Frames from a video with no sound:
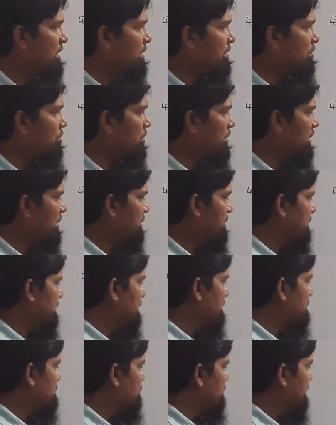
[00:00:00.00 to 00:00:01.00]
Okay.
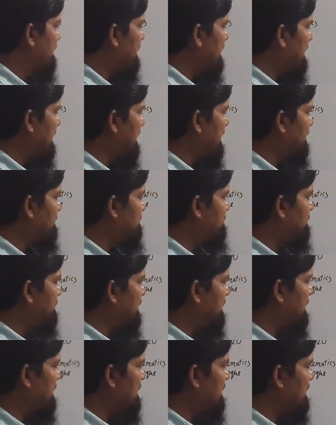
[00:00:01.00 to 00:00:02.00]
So here I have
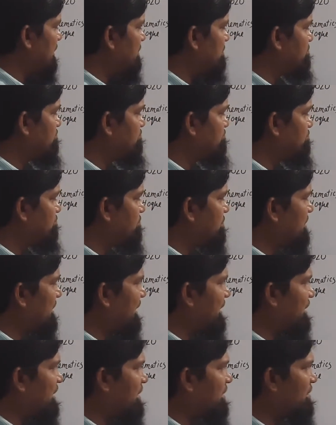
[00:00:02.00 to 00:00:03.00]

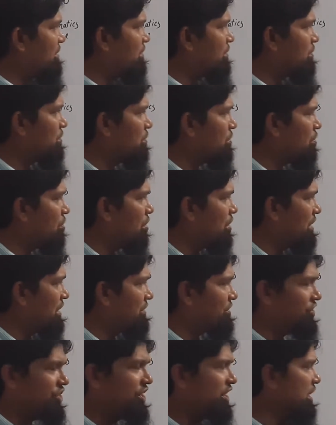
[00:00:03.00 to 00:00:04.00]
taken all the
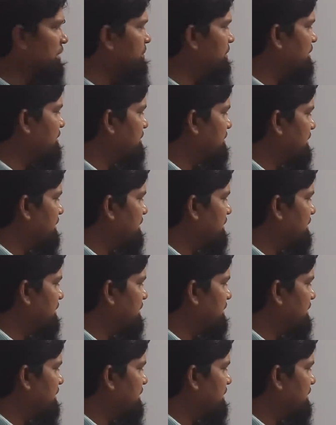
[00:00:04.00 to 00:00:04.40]
three elements.